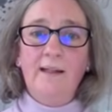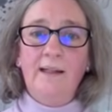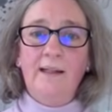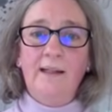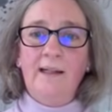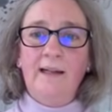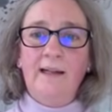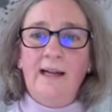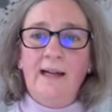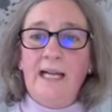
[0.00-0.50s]

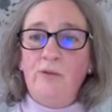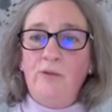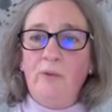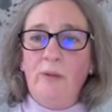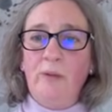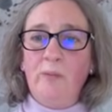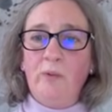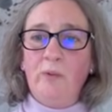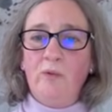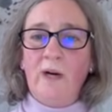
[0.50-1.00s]
as
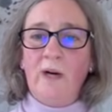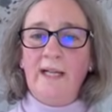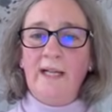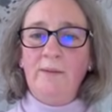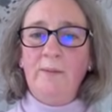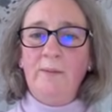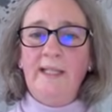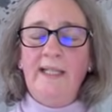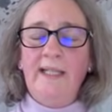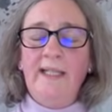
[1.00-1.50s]
repro
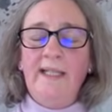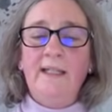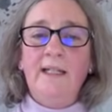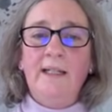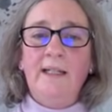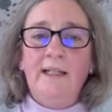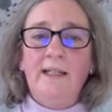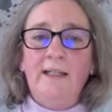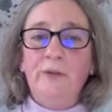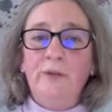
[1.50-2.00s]

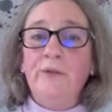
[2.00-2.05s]
1B,